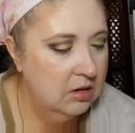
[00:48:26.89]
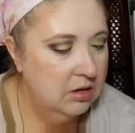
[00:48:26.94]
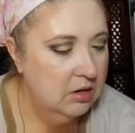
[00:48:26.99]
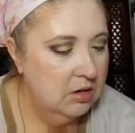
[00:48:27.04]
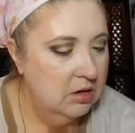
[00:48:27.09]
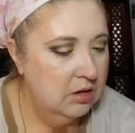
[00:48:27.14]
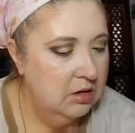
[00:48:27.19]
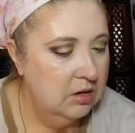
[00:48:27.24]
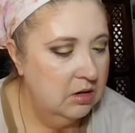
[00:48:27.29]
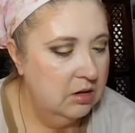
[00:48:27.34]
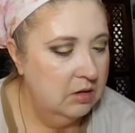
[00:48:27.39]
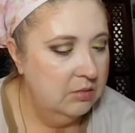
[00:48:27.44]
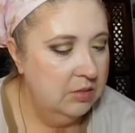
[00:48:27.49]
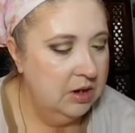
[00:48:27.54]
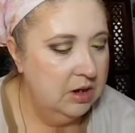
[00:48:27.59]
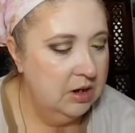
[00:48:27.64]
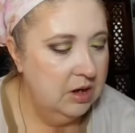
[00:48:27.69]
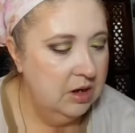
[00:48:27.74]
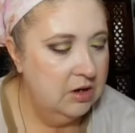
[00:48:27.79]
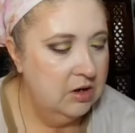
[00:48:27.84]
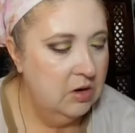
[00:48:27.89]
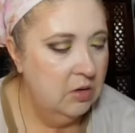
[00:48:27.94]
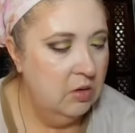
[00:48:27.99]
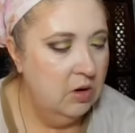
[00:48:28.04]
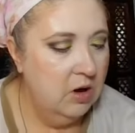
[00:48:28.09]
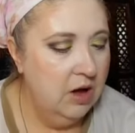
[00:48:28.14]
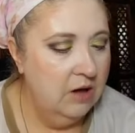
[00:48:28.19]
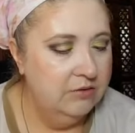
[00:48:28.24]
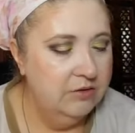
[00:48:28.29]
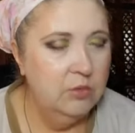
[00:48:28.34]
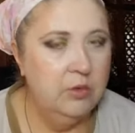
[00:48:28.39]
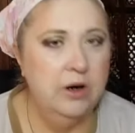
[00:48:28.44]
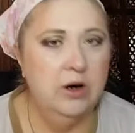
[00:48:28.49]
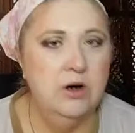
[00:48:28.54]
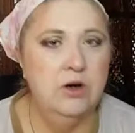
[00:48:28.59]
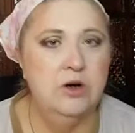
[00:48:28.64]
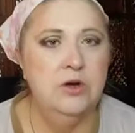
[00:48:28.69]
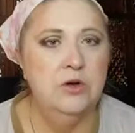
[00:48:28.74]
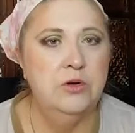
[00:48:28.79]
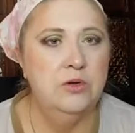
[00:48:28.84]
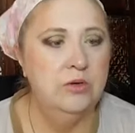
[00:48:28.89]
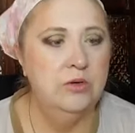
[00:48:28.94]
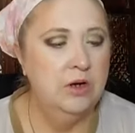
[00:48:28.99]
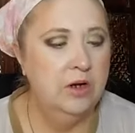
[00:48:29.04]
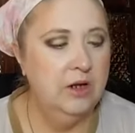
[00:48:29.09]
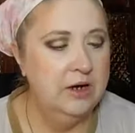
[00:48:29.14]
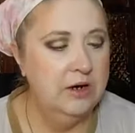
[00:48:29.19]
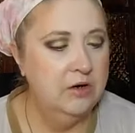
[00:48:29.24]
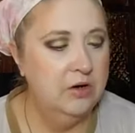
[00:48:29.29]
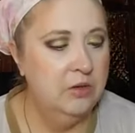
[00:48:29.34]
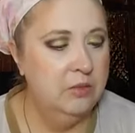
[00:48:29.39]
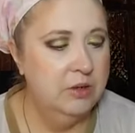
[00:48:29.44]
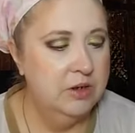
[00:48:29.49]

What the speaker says: I mean, I know I'll have to wear a nude later,